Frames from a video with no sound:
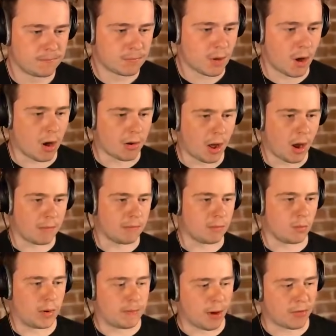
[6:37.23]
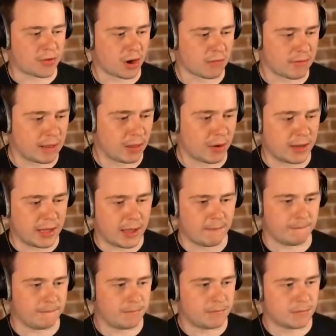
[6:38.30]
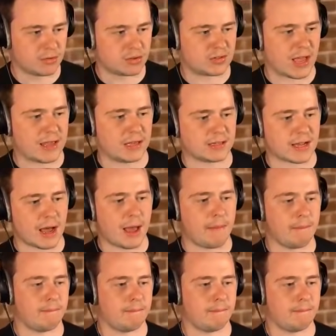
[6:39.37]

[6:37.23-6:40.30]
Oh no, we both got to reload here. Take your time.